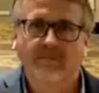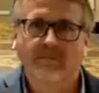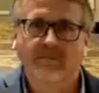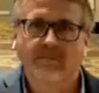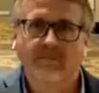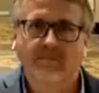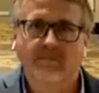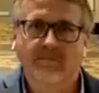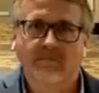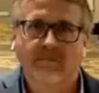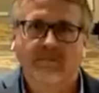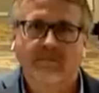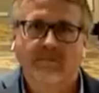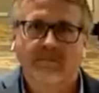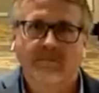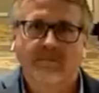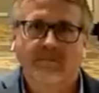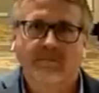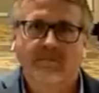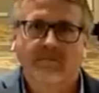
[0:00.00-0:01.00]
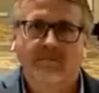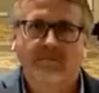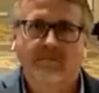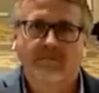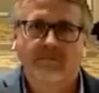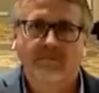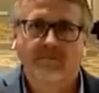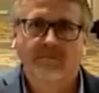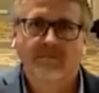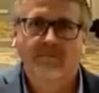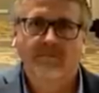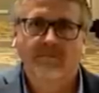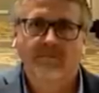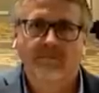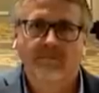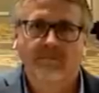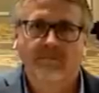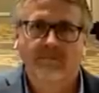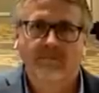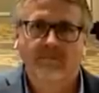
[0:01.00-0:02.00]

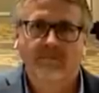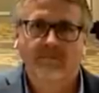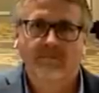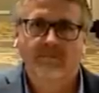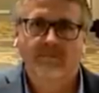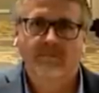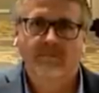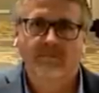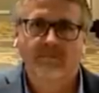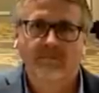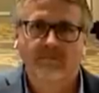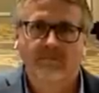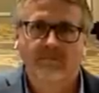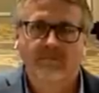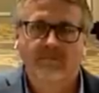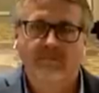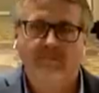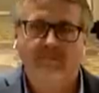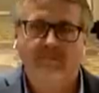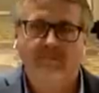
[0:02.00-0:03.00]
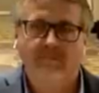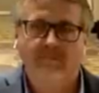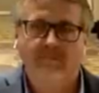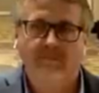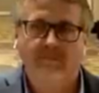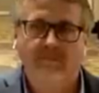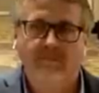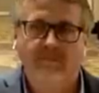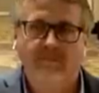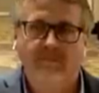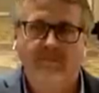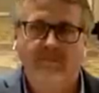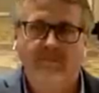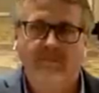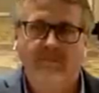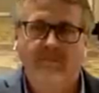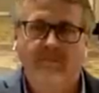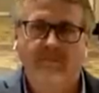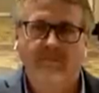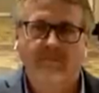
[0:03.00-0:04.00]

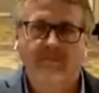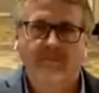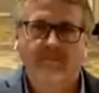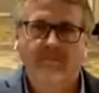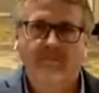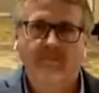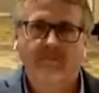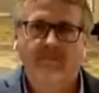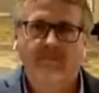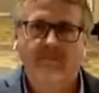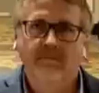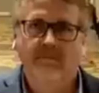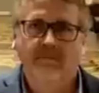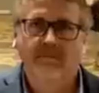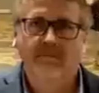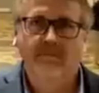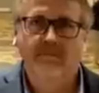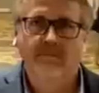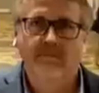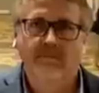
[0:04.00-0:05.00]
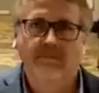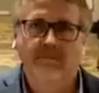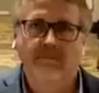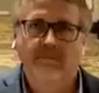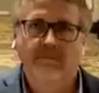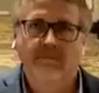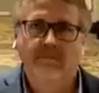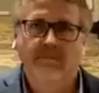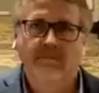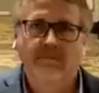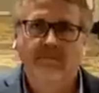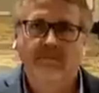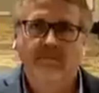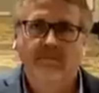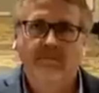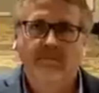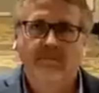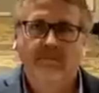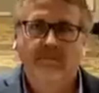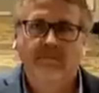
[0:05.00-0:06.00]

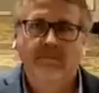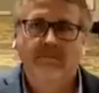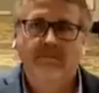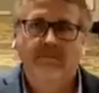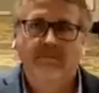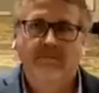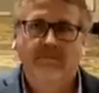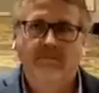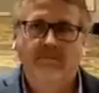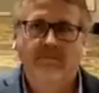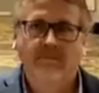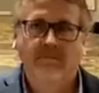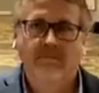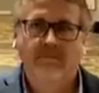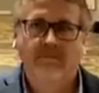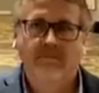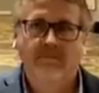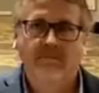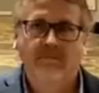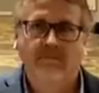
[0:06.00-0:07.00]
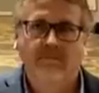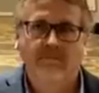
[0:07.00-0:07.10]
No words are spoken by the person on screen.